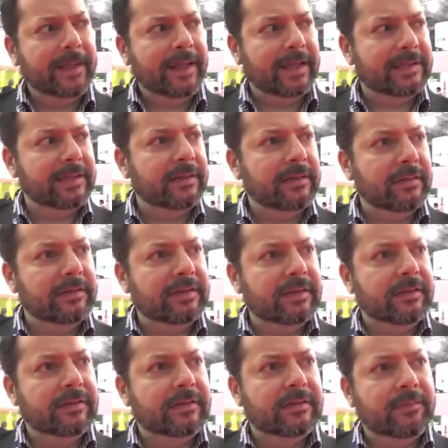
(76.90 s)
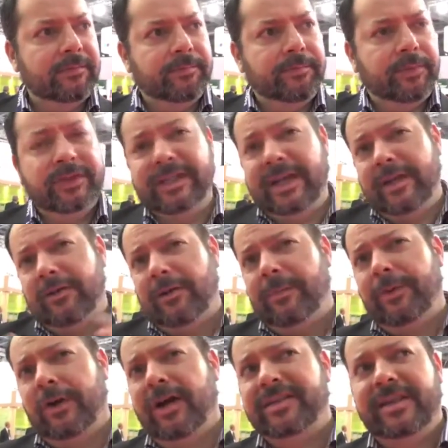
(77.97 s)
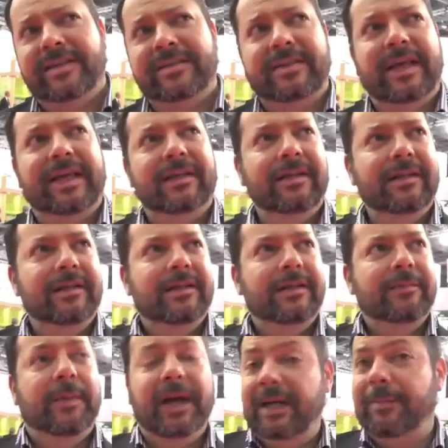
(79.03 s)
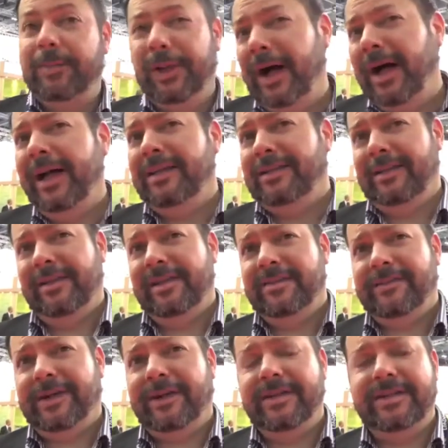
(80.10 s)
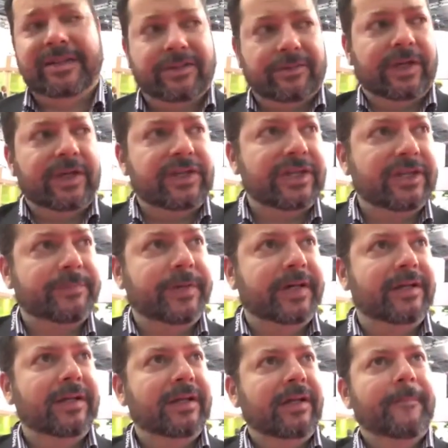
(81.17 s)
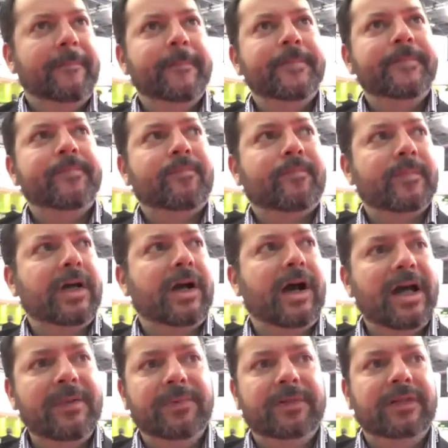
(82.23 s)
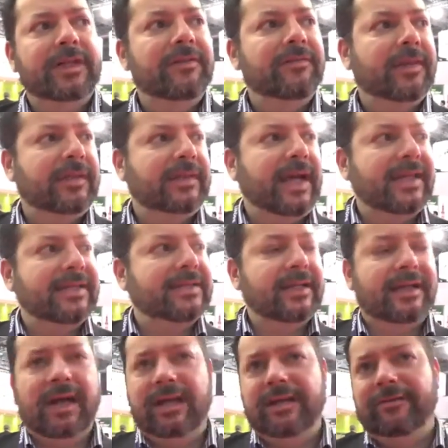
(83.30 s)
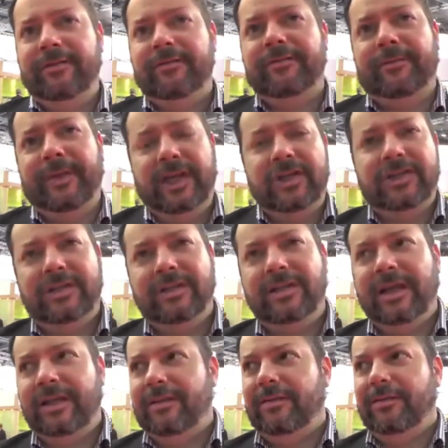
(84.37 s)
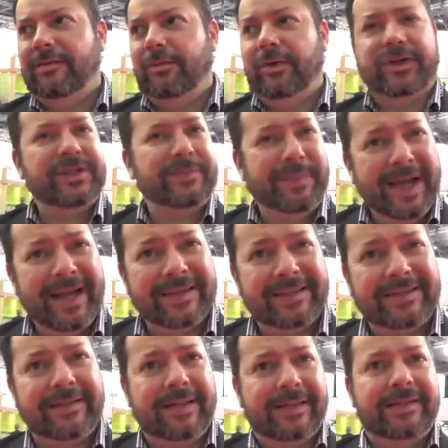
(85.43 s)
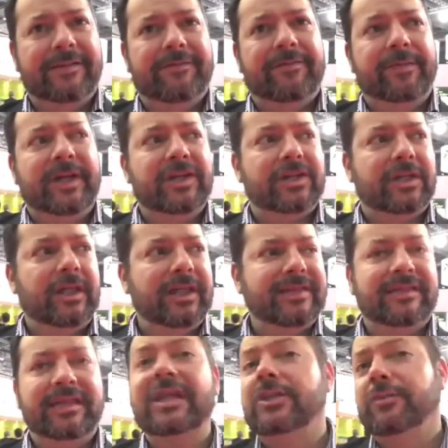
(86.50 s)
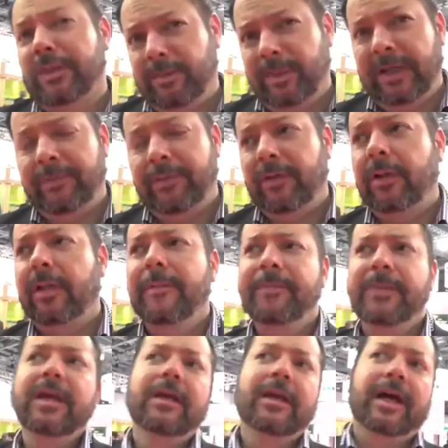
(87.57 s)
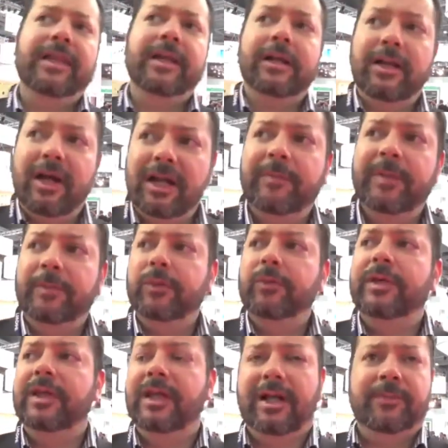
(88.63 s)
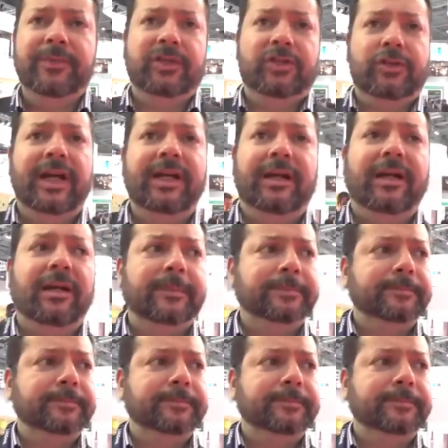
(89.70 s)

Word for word: and to, to, to put together a process that might apply to these varied situations. But I believe that that's the kind of information that works best. That's the information that sticks with people. I think a lot of people, when they come to training,